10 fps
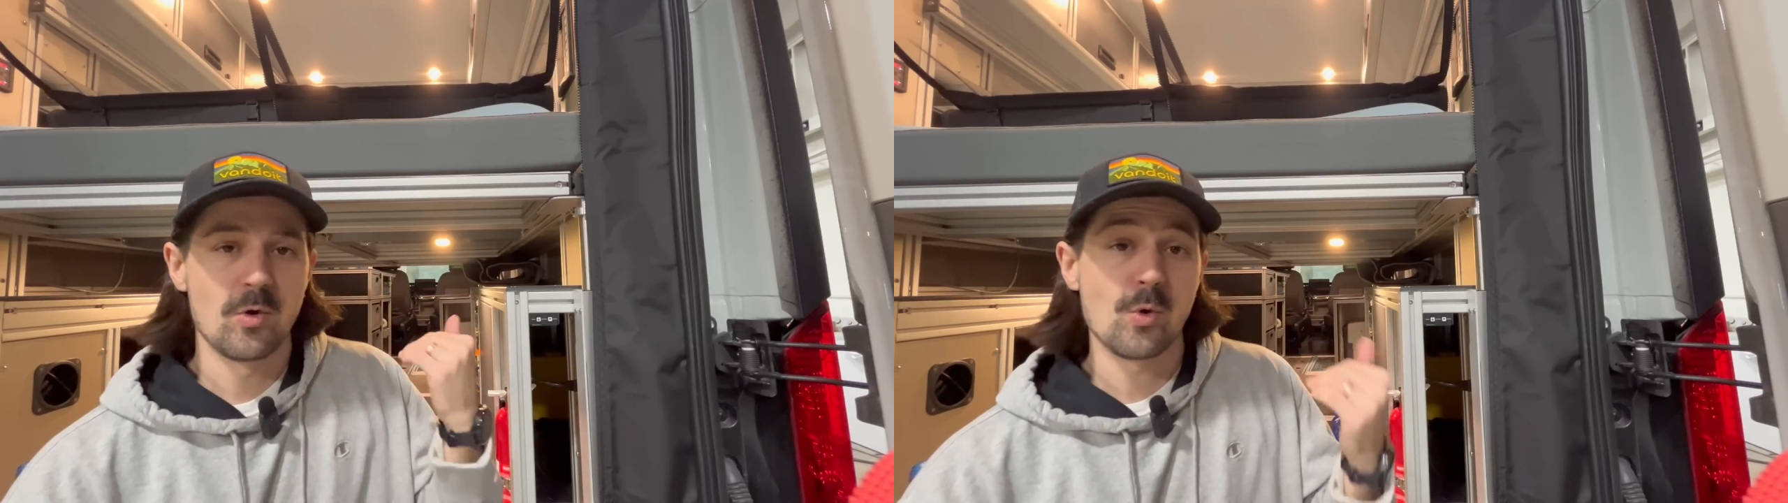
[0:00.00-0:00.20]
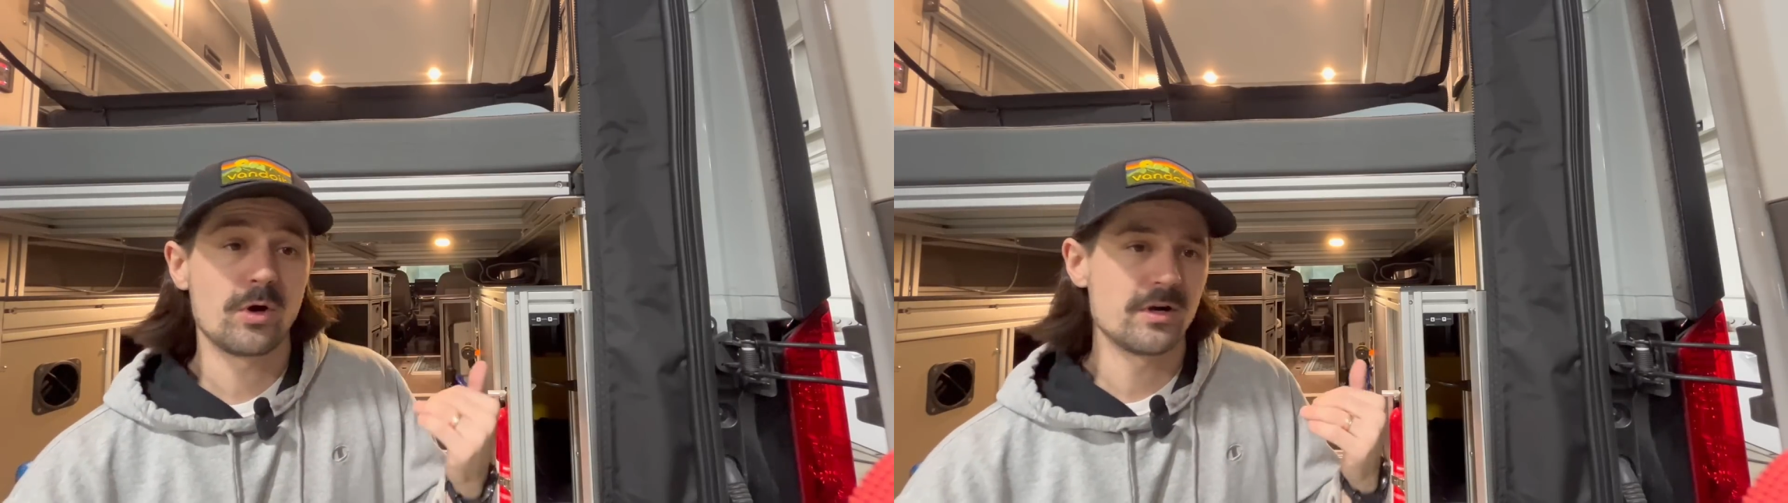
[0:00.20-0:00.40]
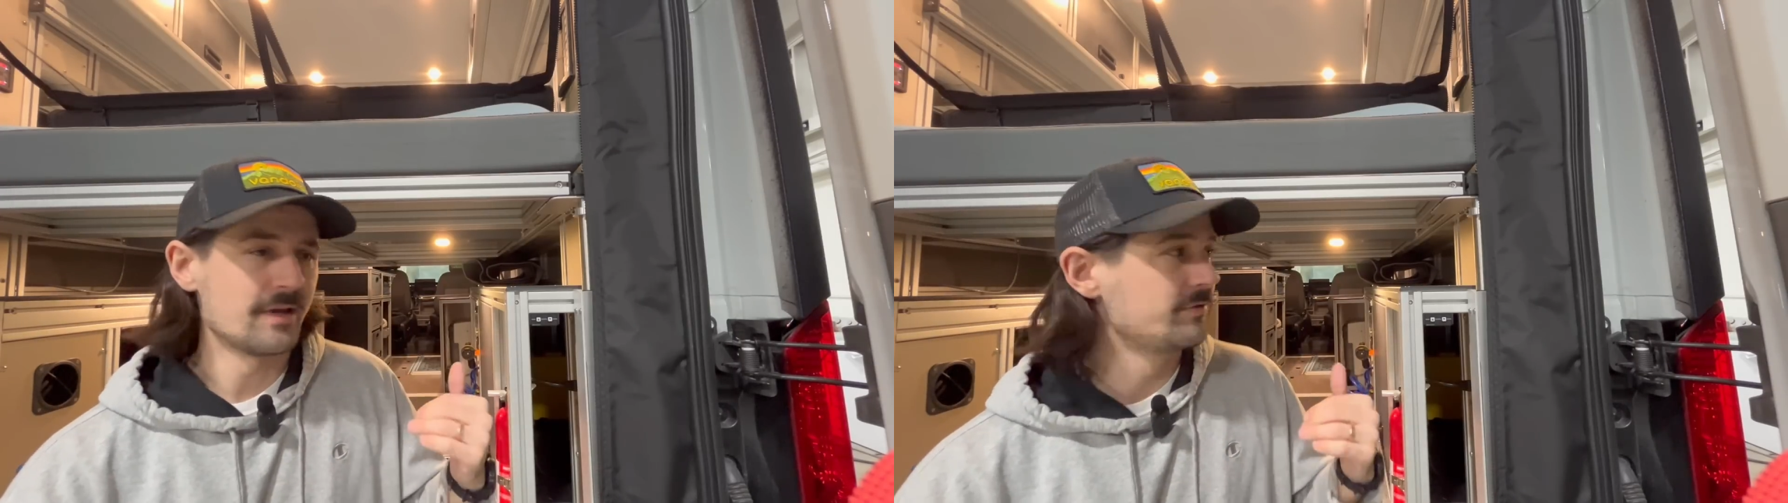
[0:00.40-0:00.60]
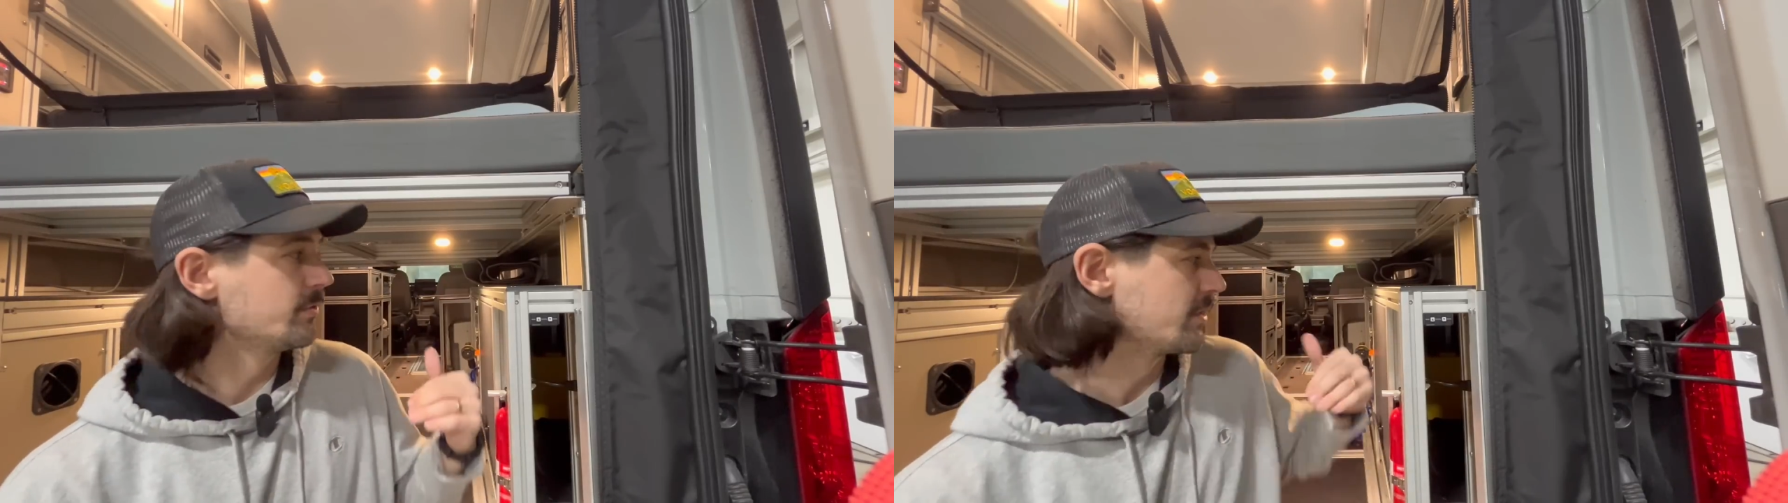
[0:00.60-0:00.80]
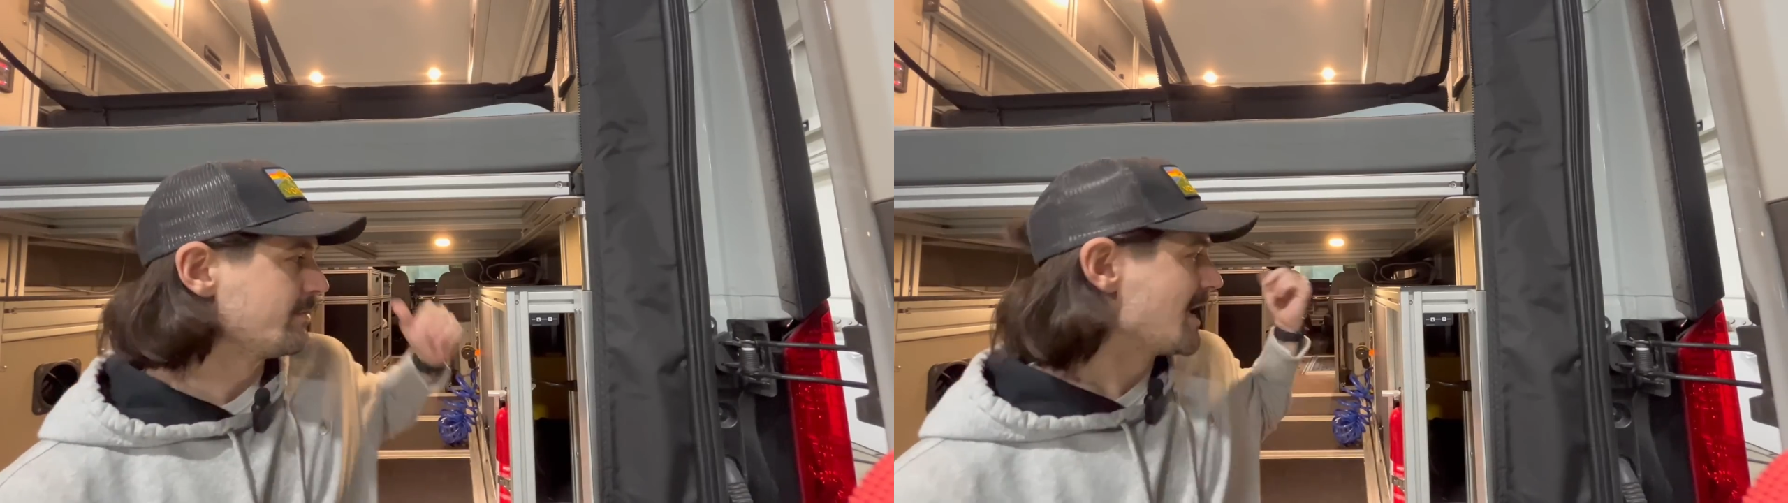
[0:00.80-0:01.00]
or if
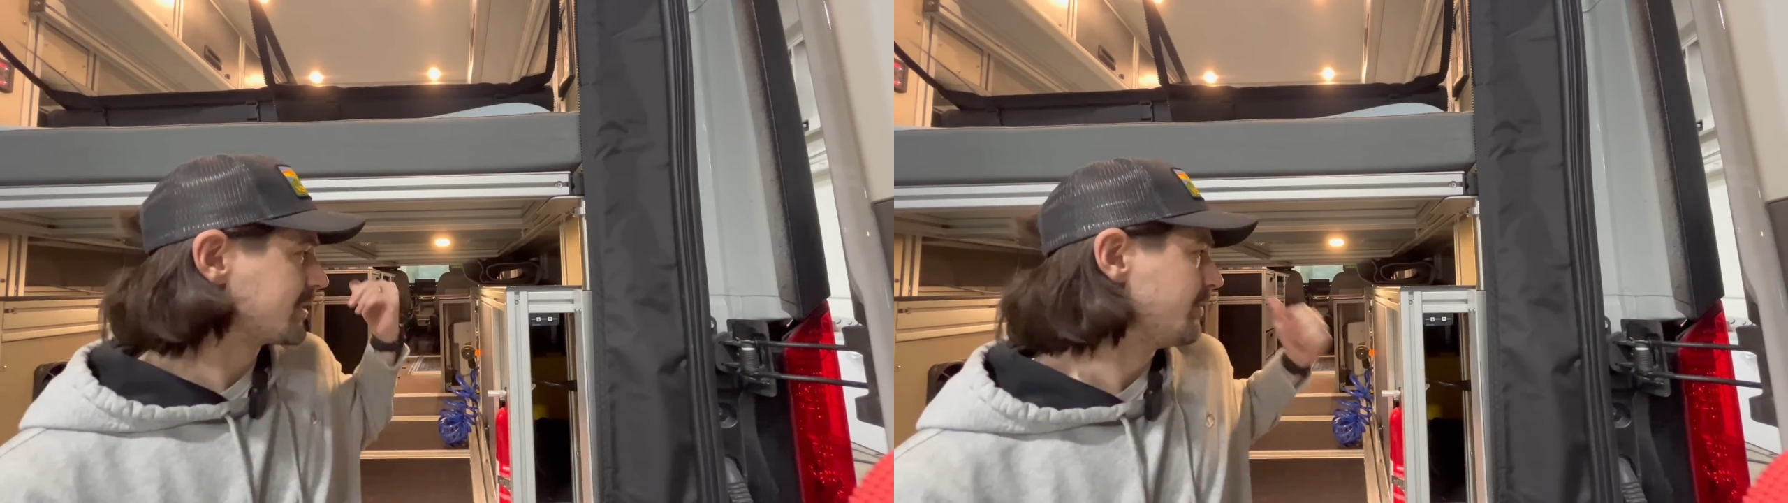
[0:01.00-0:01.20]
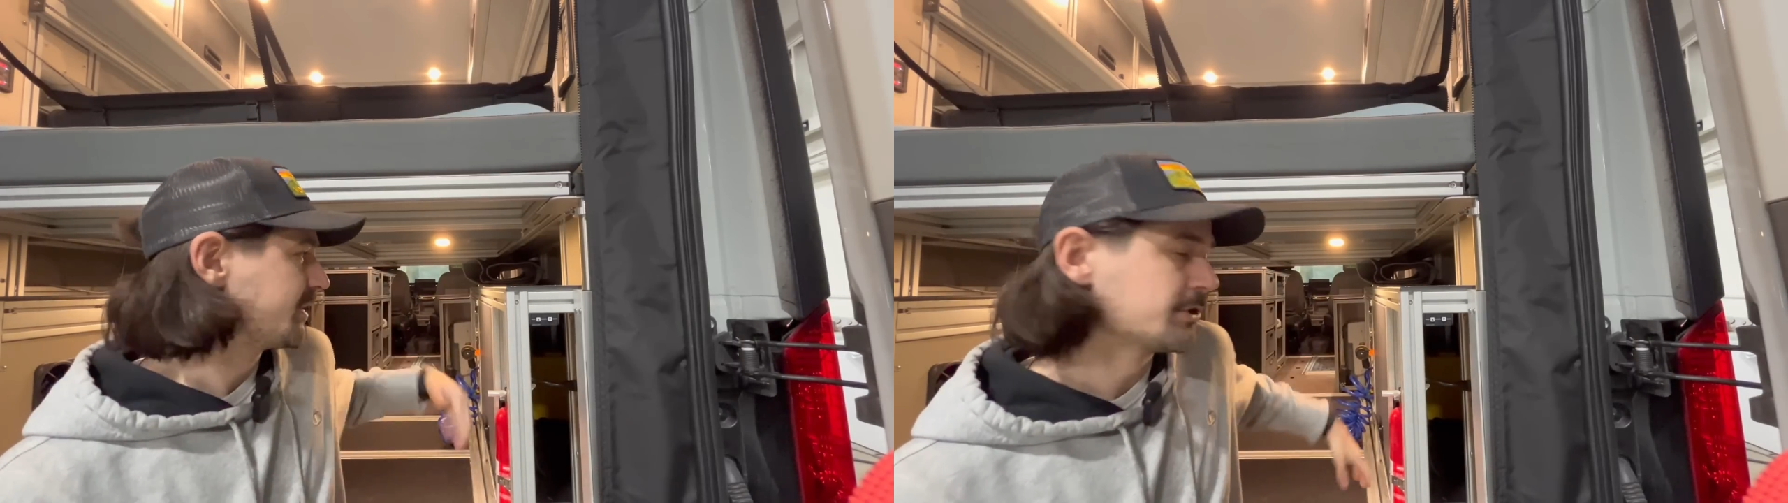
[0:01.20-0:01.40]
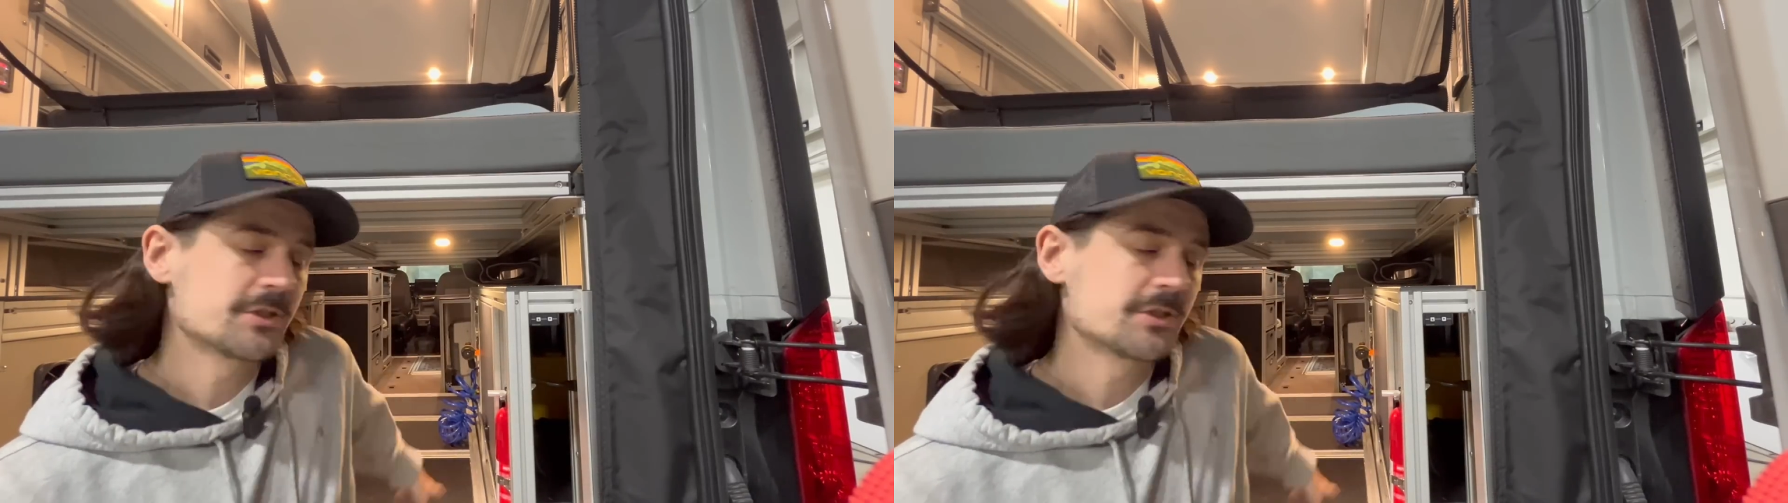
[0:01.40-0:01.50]
you want to maximize